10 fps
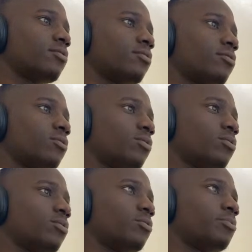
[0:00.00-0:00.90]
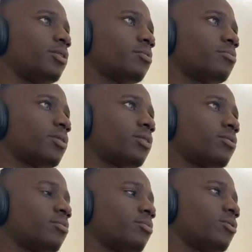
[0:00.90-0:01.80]
Oh, opening price
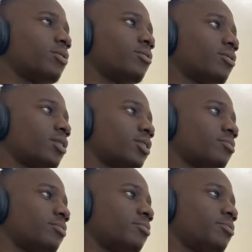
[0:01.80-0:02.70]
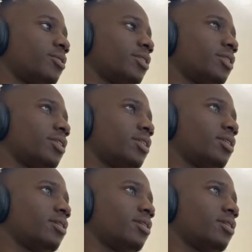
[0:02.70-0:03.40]
hasn't been printed yet.